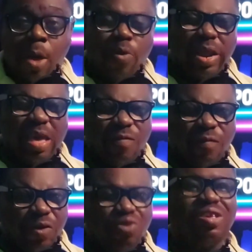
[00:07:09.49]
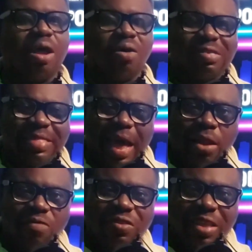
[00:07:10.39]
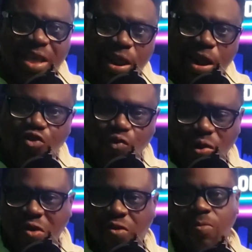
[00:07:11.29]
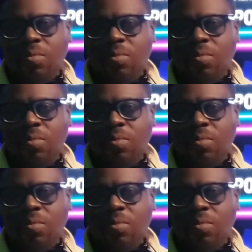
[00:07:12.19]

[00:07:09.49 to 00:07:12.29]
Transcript: but infusing our style of singing into it.